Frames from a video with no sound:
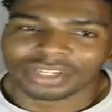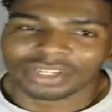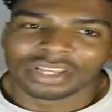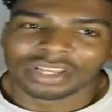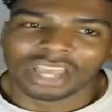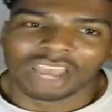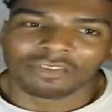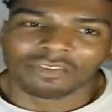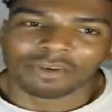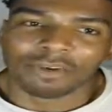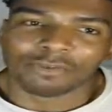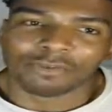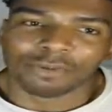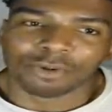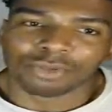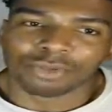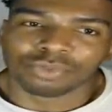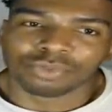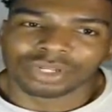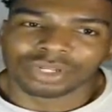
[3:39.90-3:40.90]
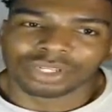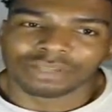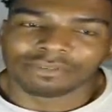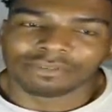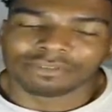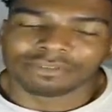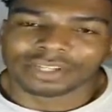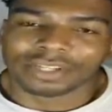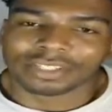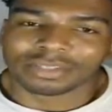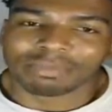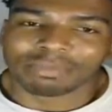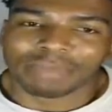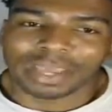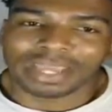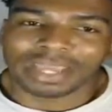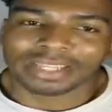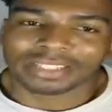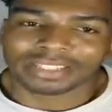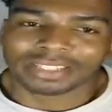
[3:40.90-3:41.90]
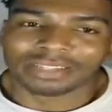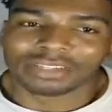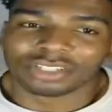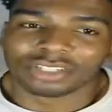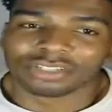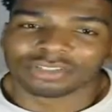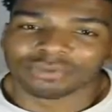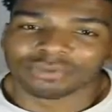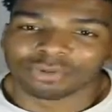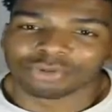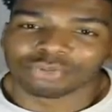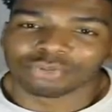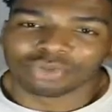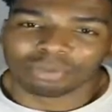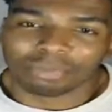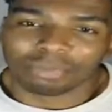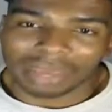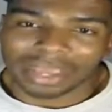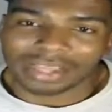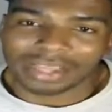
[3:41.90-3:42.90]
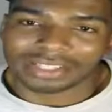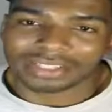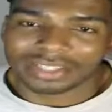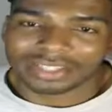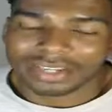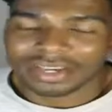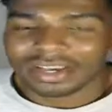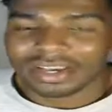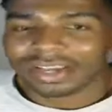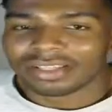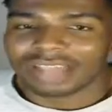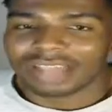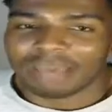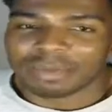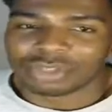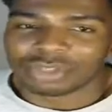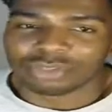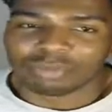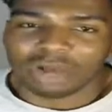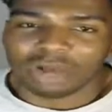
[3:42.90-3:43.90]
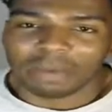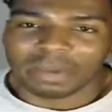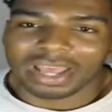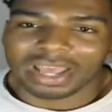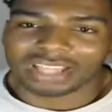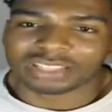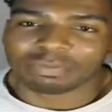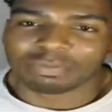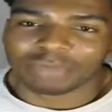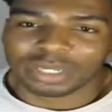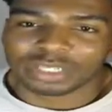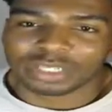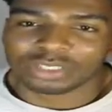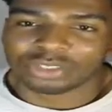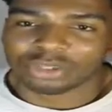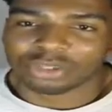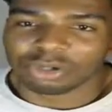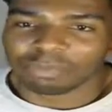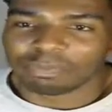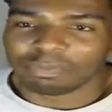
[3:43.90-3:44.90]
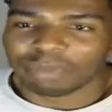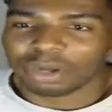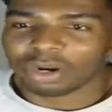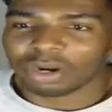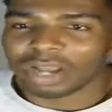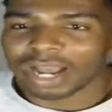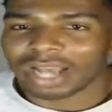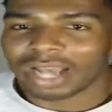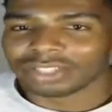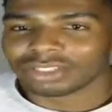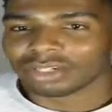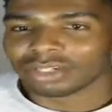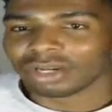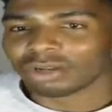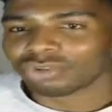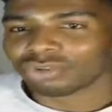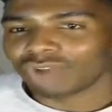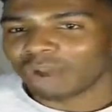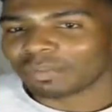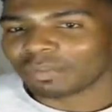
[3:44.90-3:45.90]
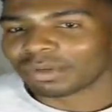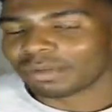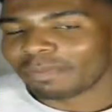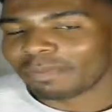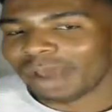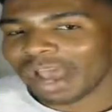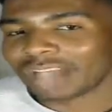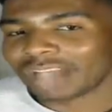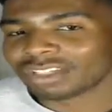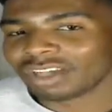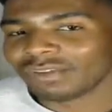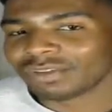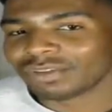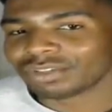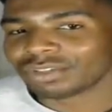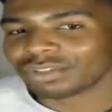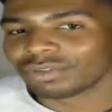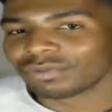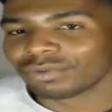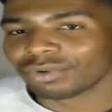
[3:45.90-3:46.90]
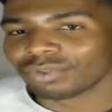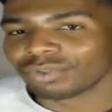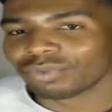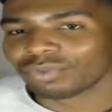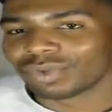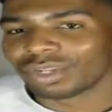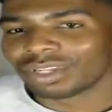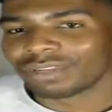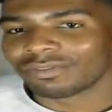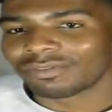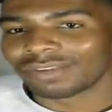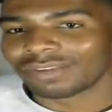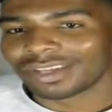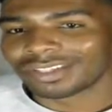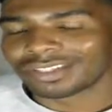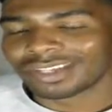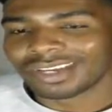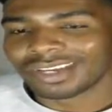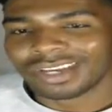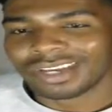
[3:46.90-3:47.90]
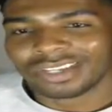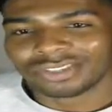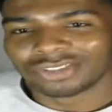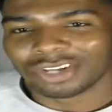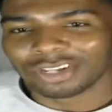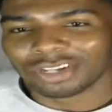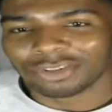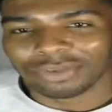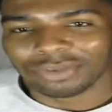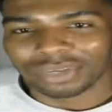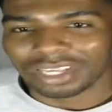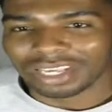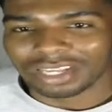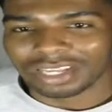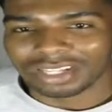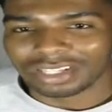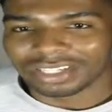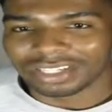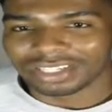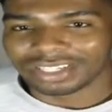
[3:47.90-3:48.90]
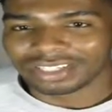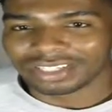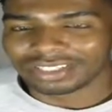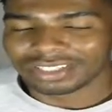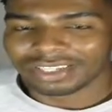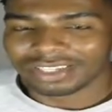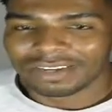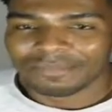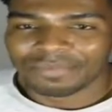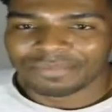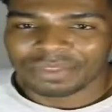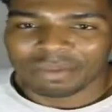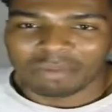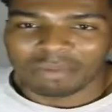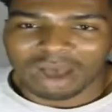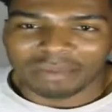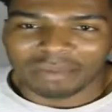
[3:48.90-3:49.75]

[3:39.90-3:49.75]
If you're a 4-3 defense base, this is a 4-3 base, that means you probably have speedster, better guys that can drop into pass coverage in a 4-3 defense. So like Luke Kuechly's, Bobby